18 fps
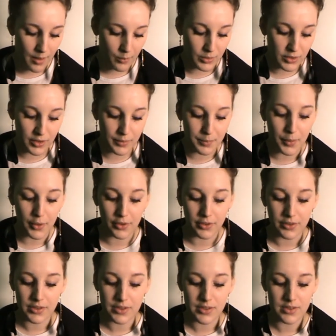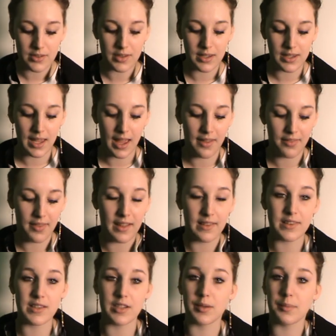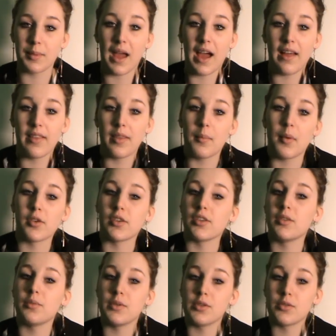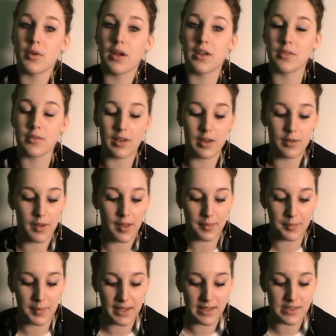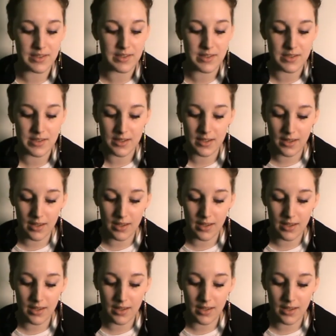which is Pulse, yet that's still behind the model, which works really well because